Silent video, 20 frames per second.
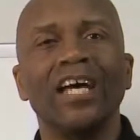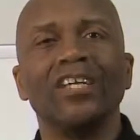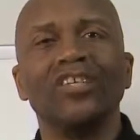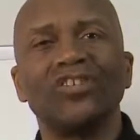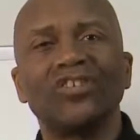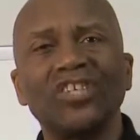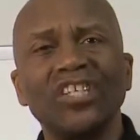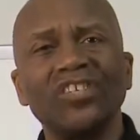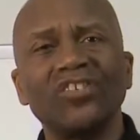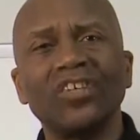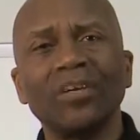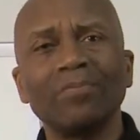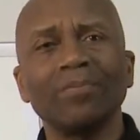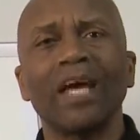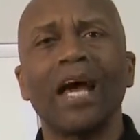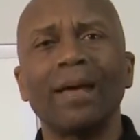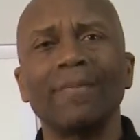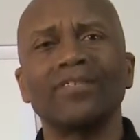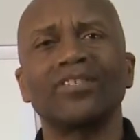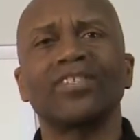See,
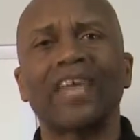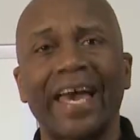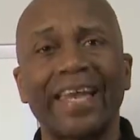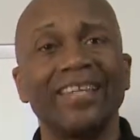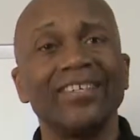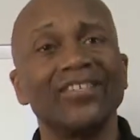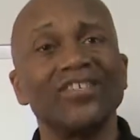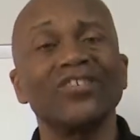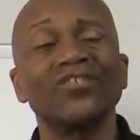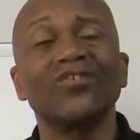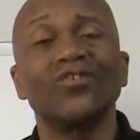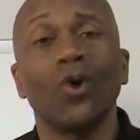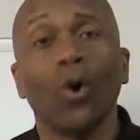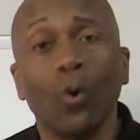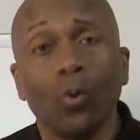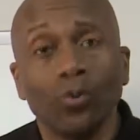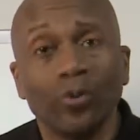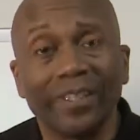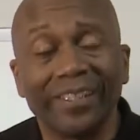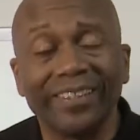sometimes silence is
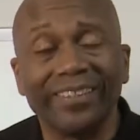golden.